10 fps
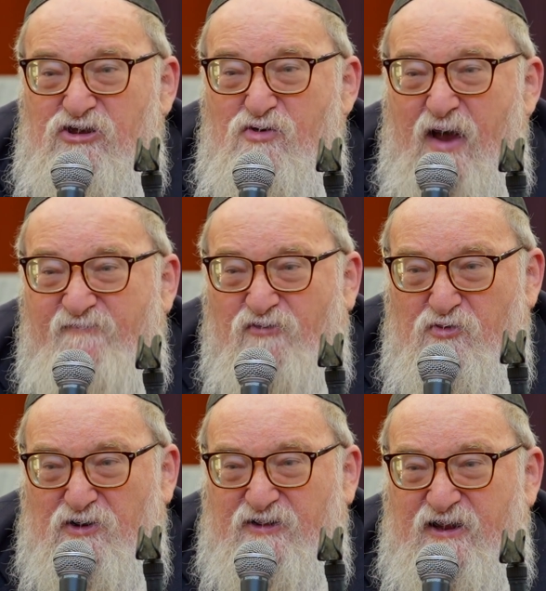you have a
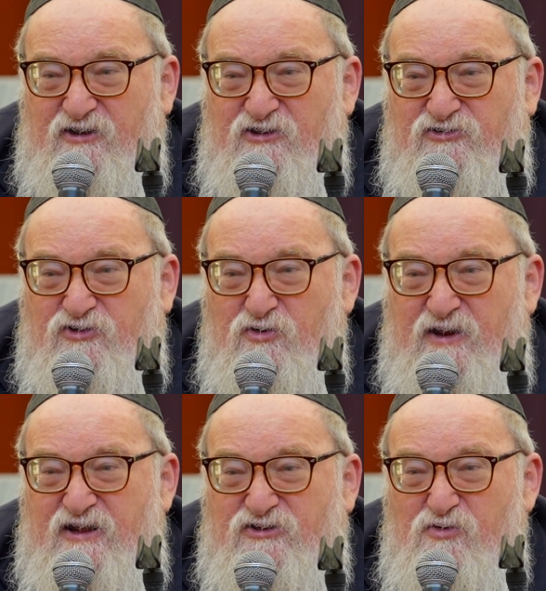religious
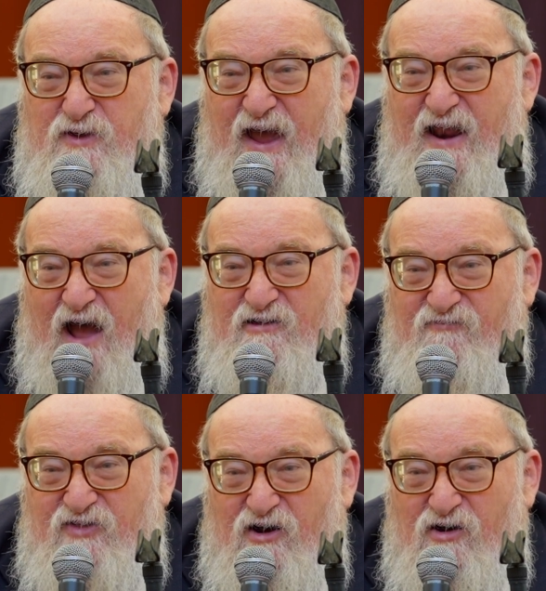duty to get out
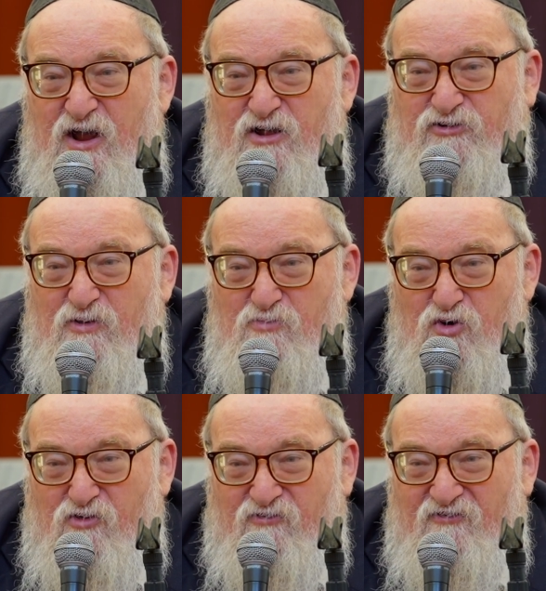of there, to
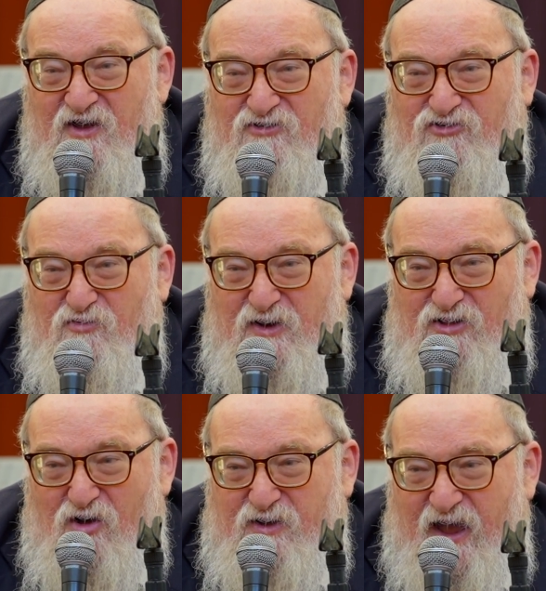move, to
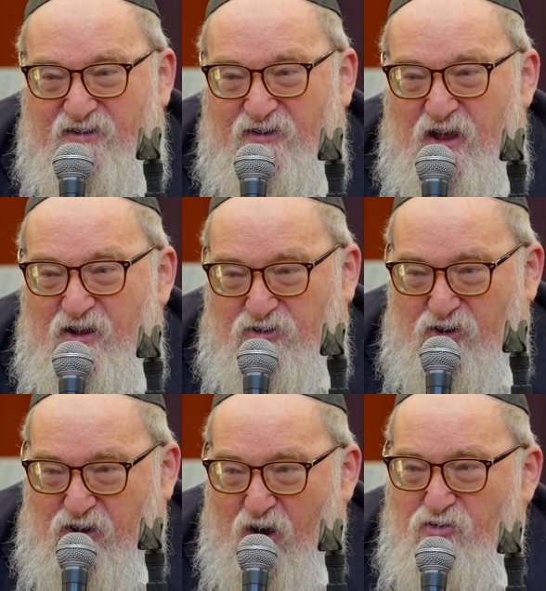relocate, to
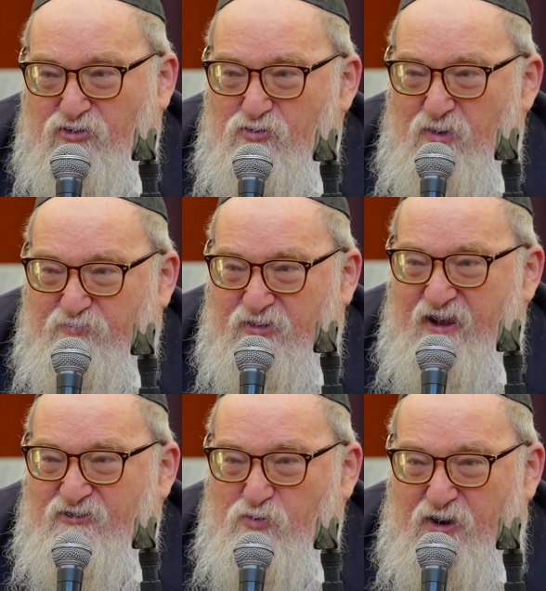go to a
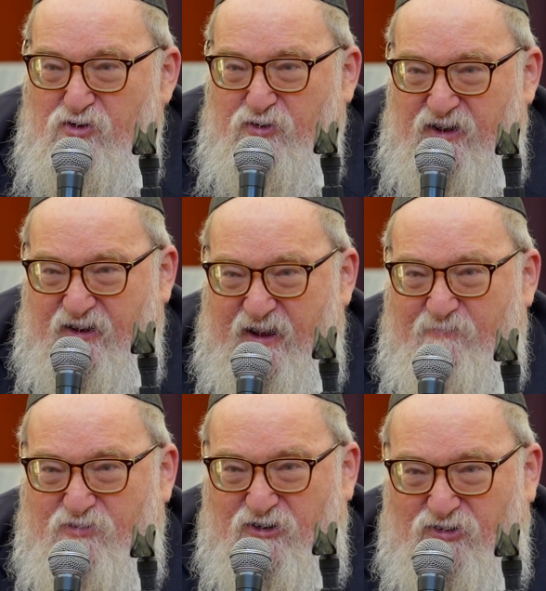place where you can
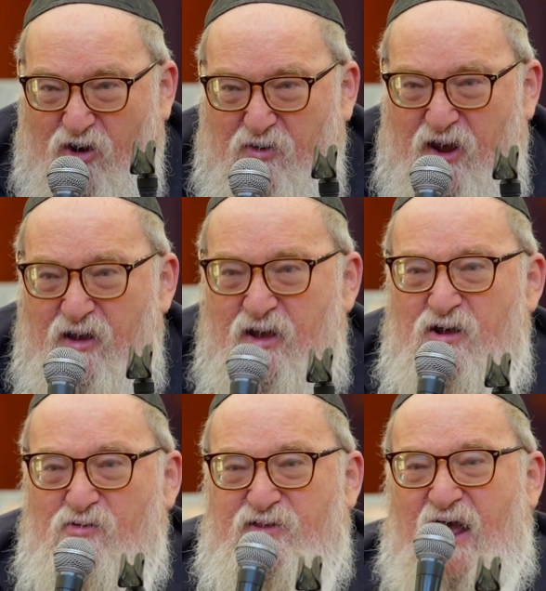keep the Torah
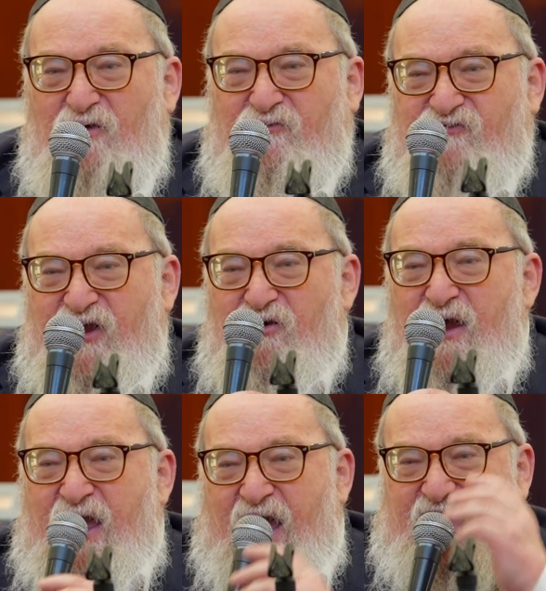without
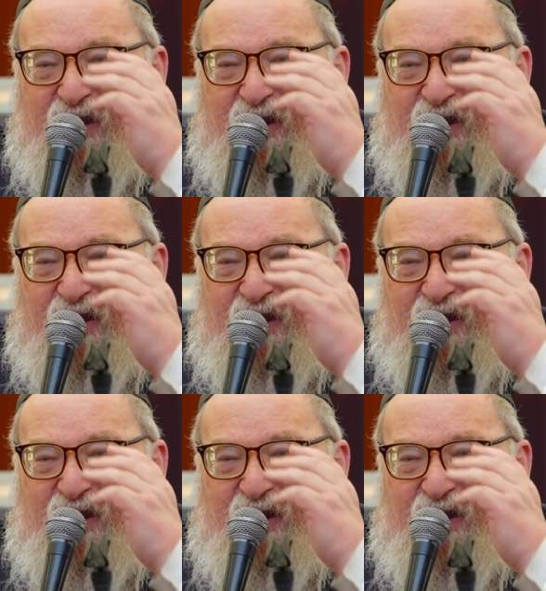fear. And